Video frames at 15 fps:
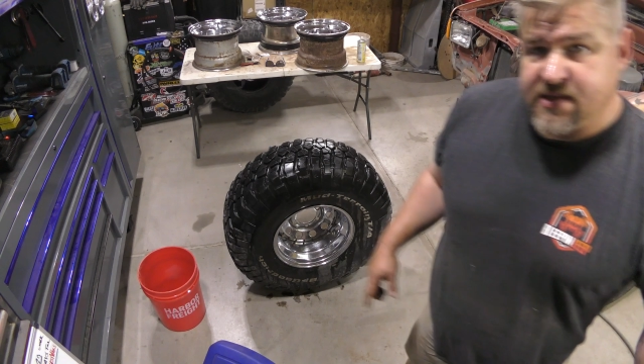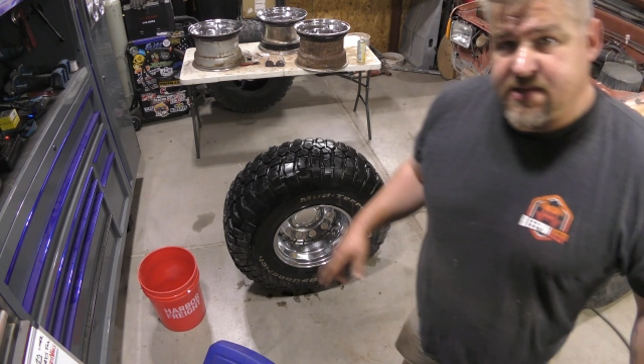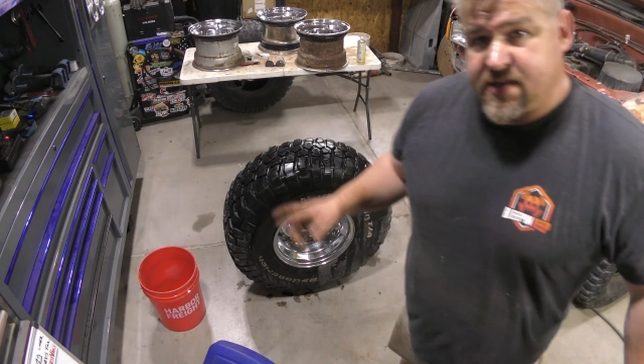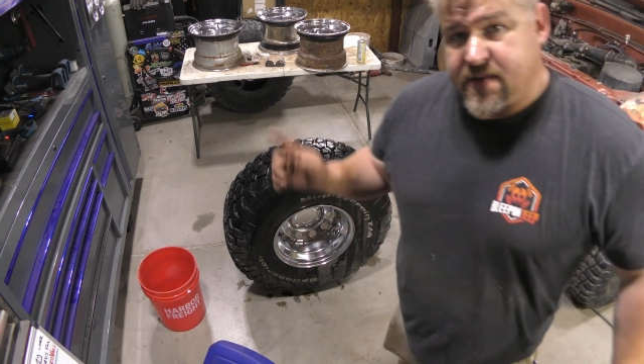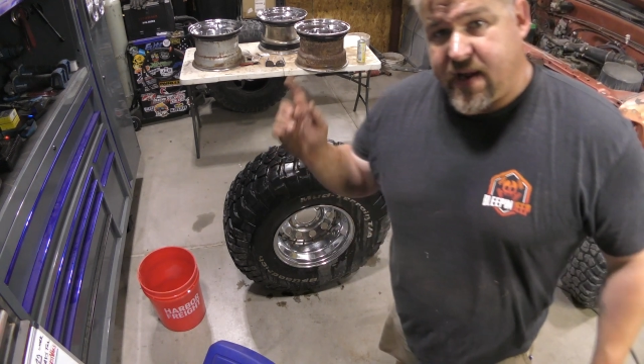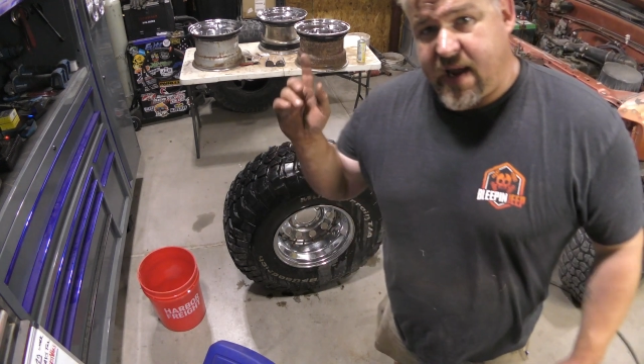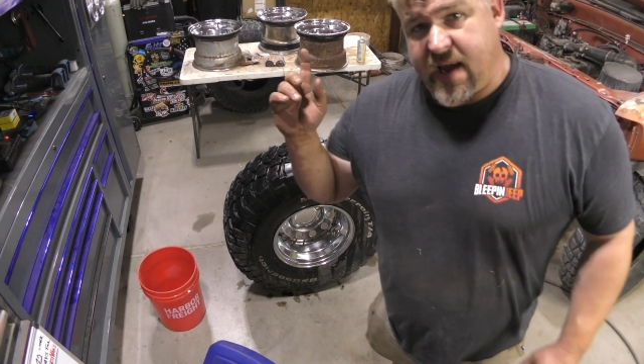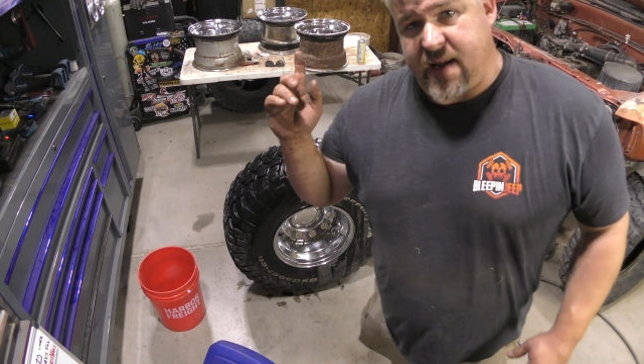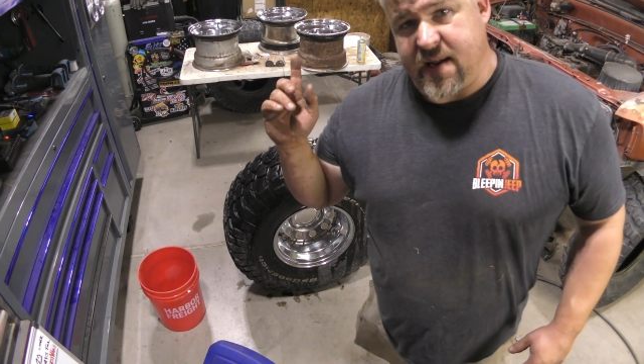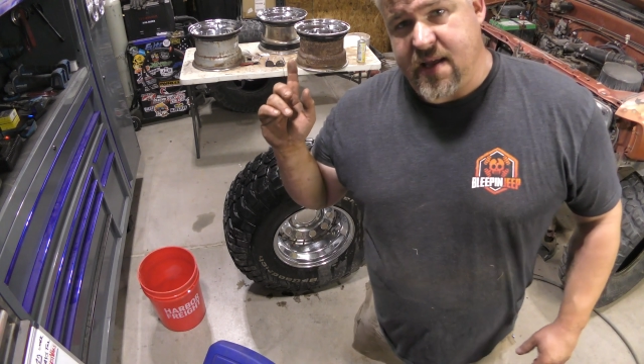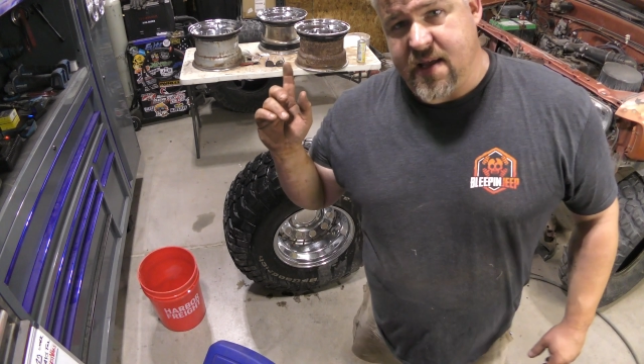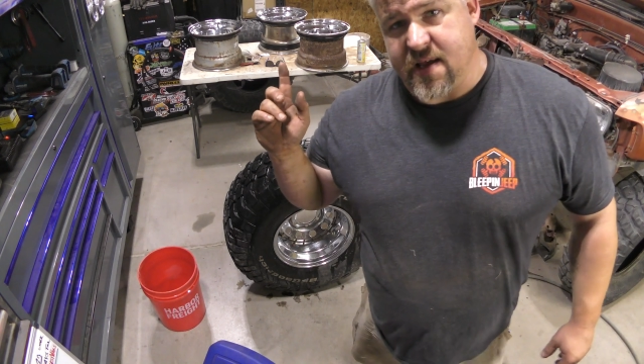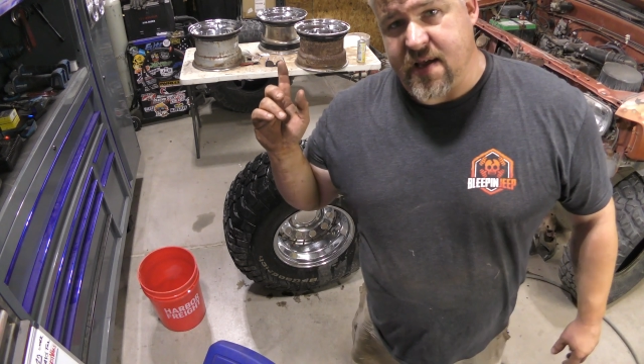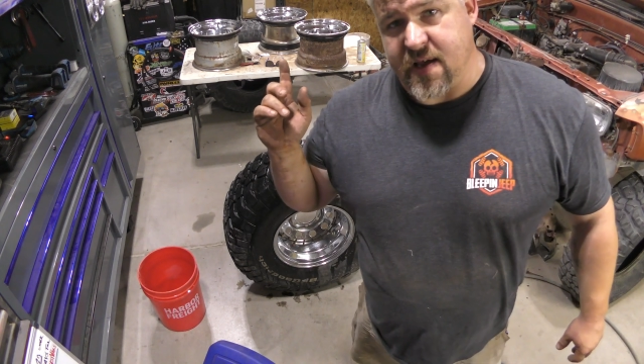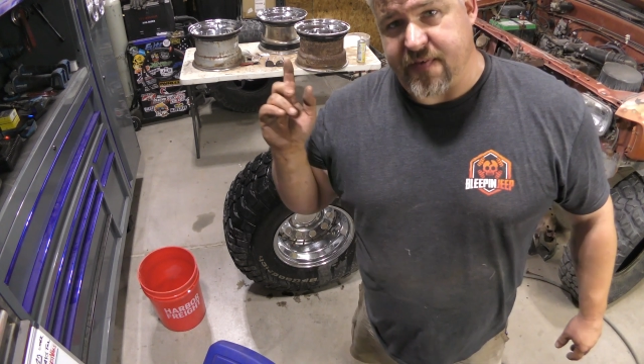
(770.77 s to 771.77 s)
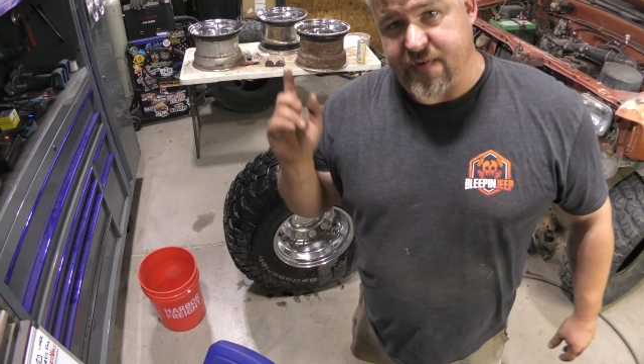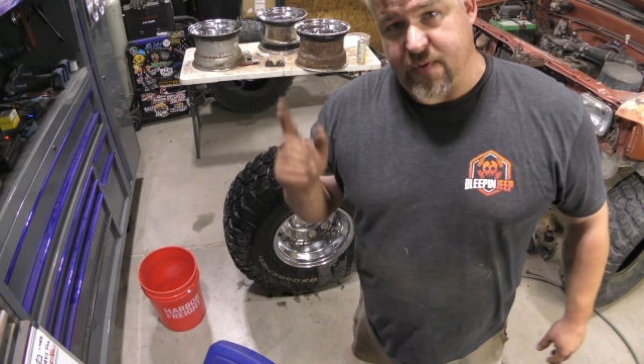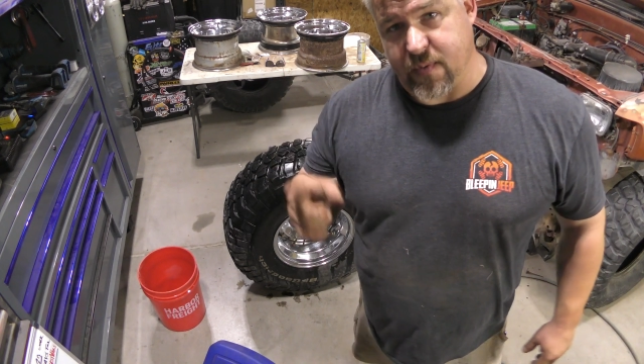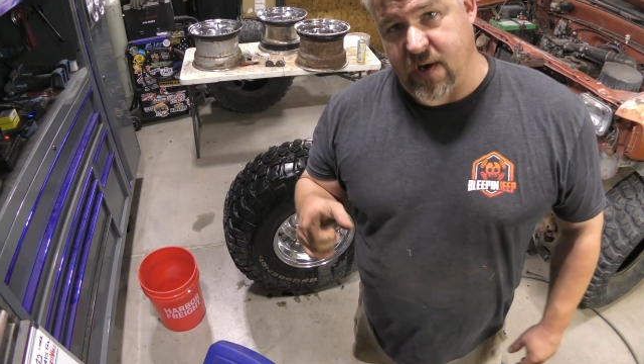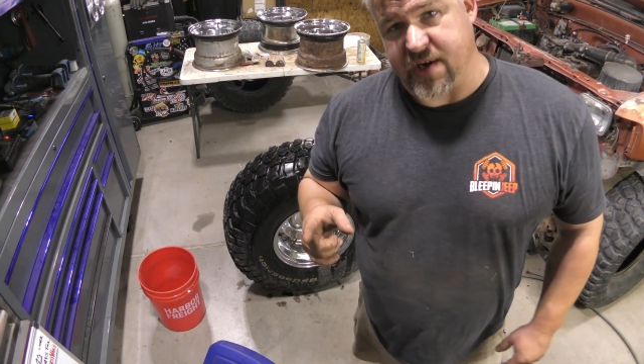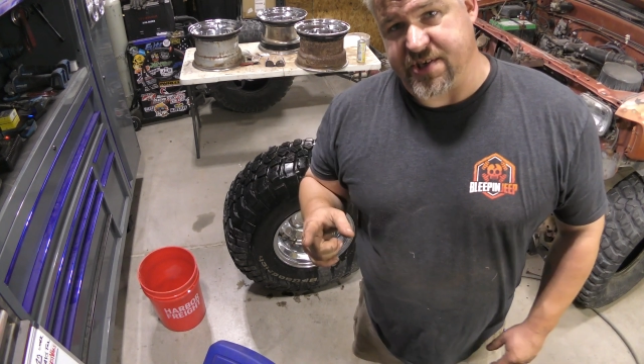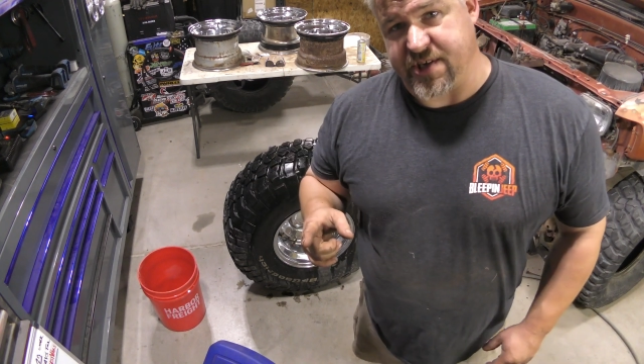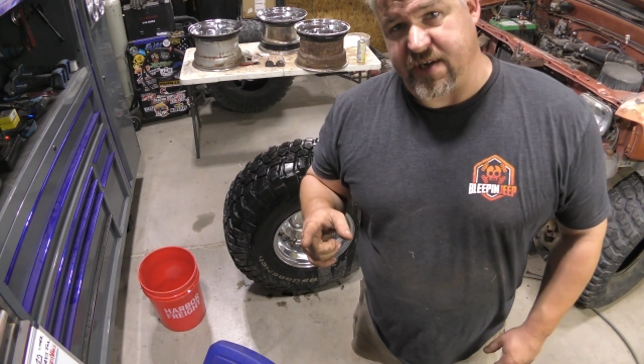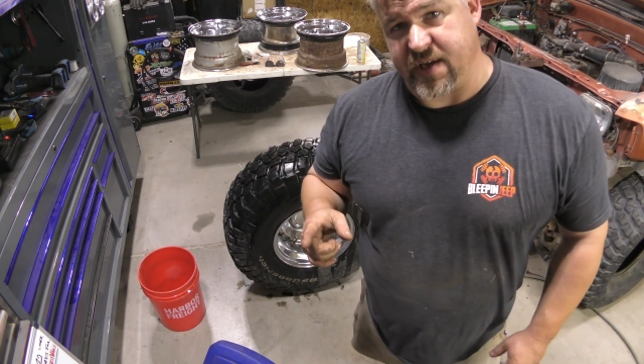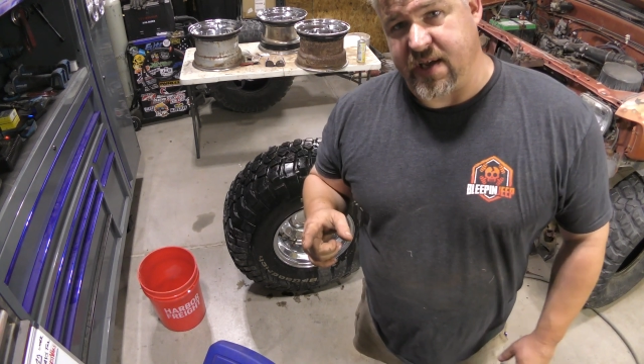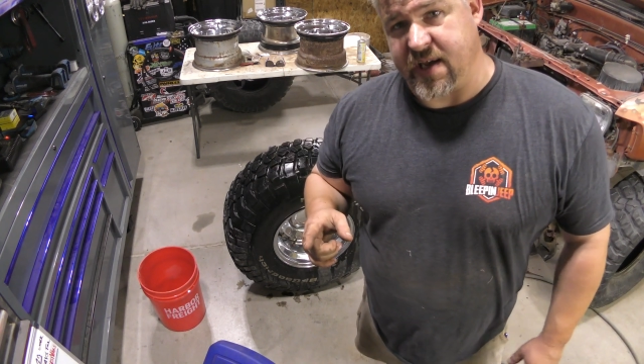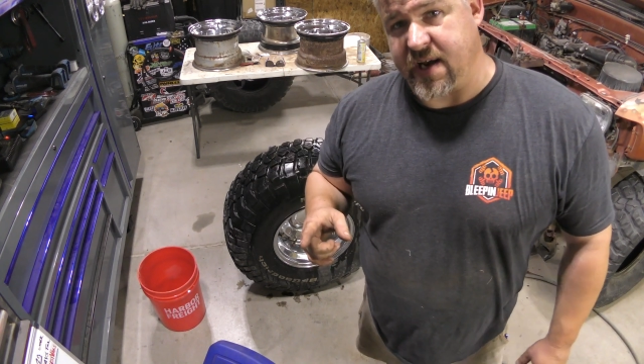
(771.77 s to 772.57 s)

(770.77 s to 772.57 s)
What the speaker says: So Dan, if you're watching,